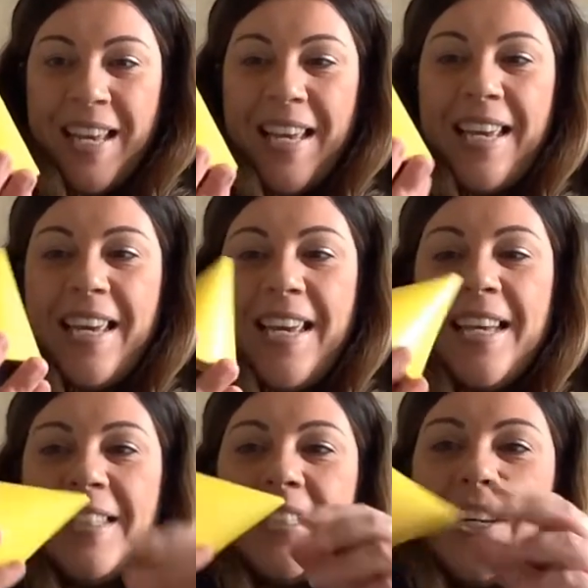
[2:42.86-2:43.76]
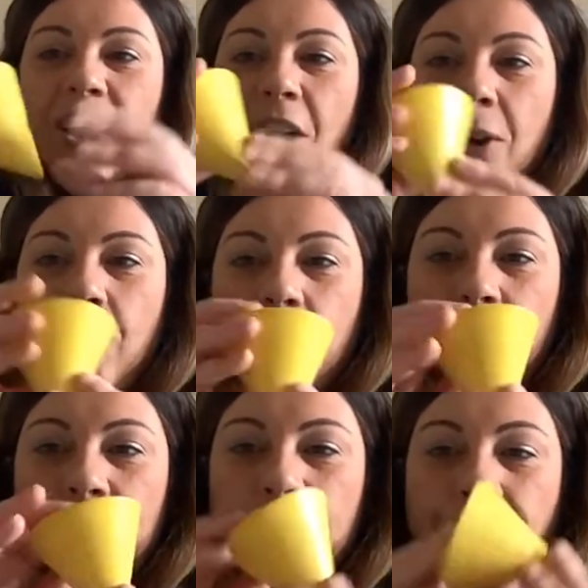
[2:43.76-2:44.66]
It's a
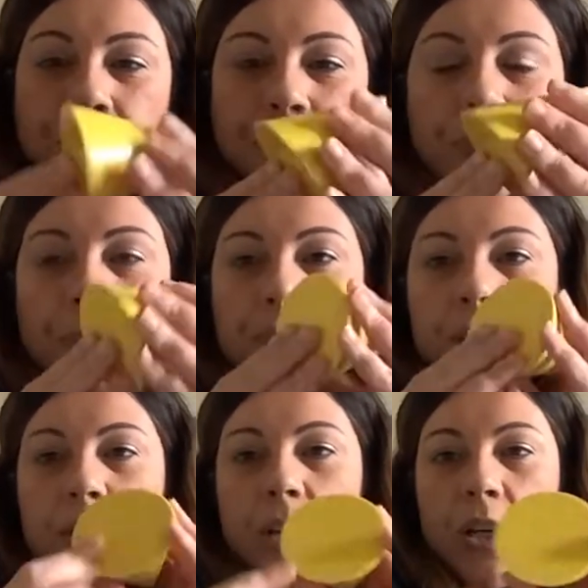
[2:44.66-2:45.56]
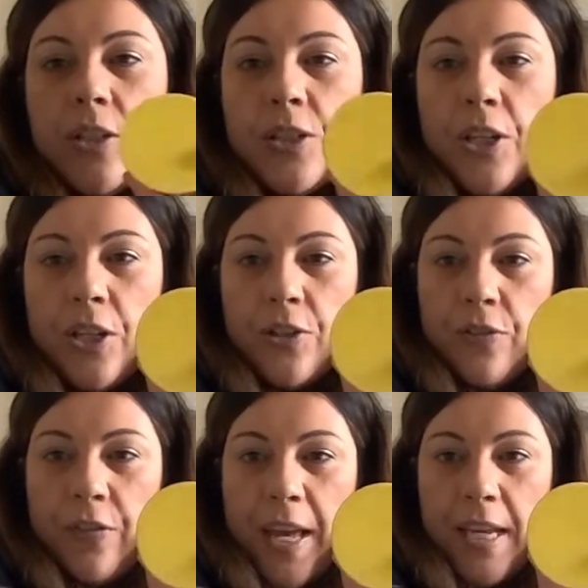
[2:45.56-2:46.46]
cone. It's got a circle
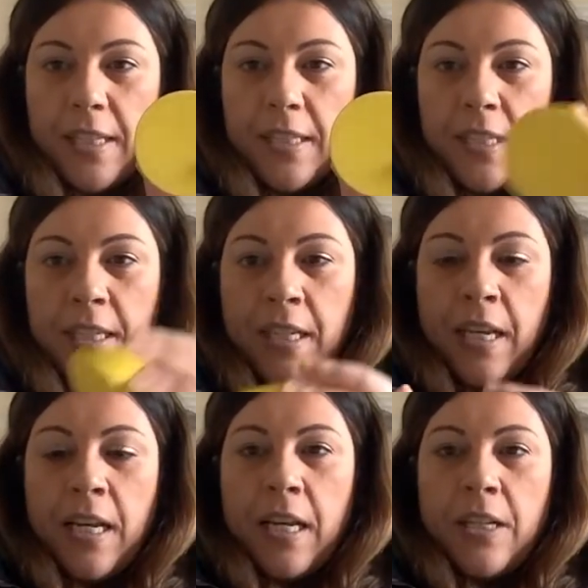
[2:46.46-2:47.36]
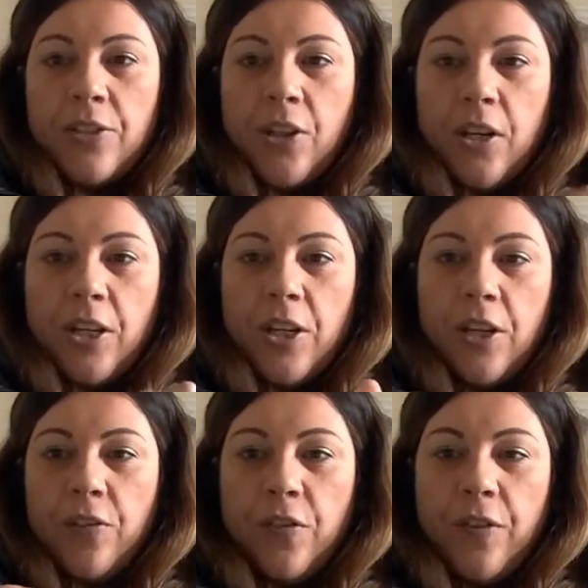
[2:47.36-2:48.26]
face, it's got a
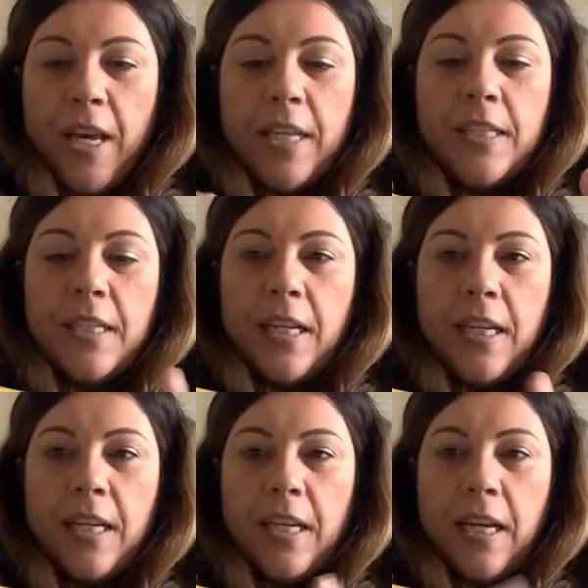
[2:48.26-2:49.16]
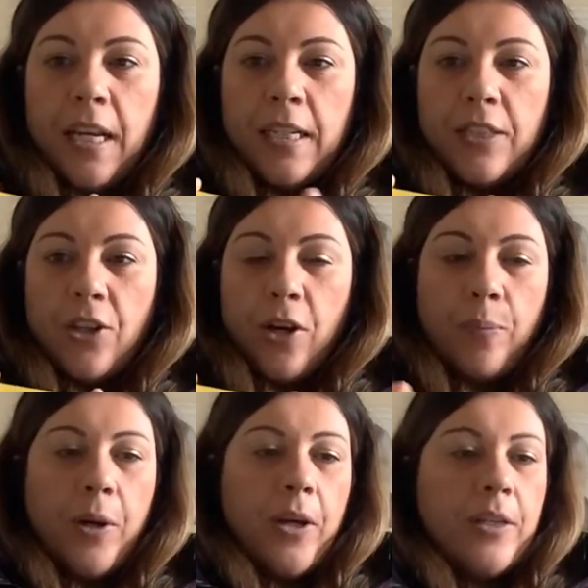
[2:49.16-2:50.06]
curved face, and it's got a
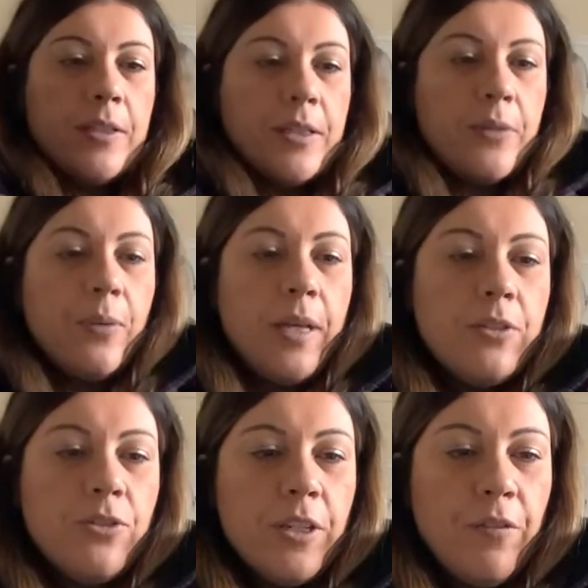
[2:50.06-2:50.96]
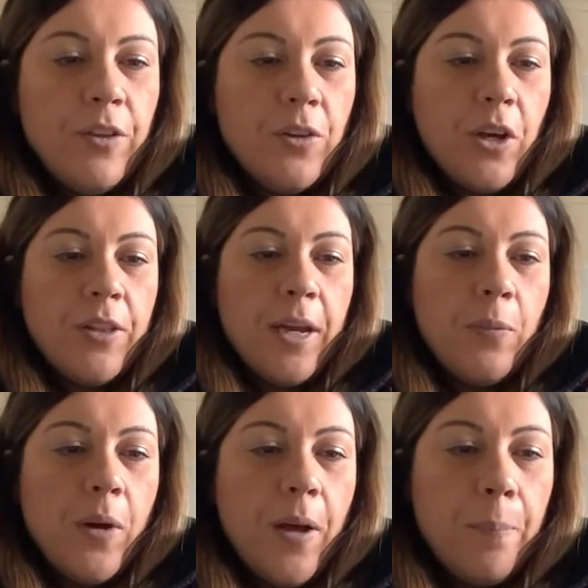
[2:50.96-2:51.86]
point. Well done if you got that
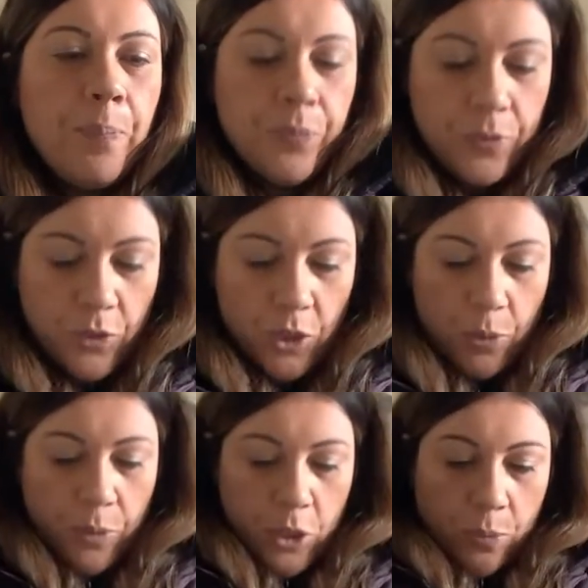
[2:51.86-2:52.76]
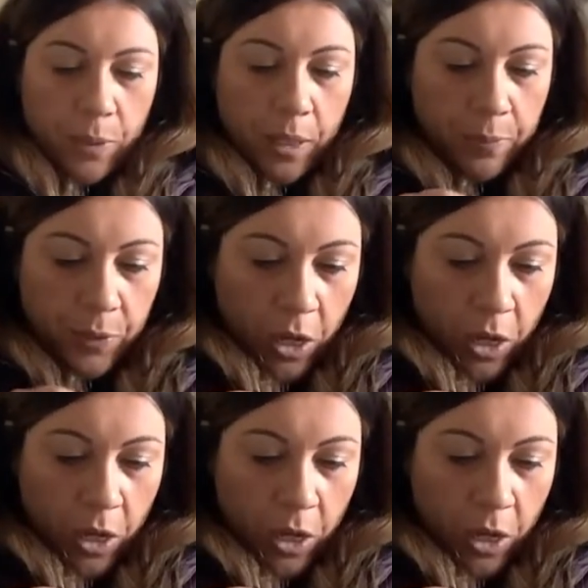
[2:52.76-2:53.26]
one. Super duper.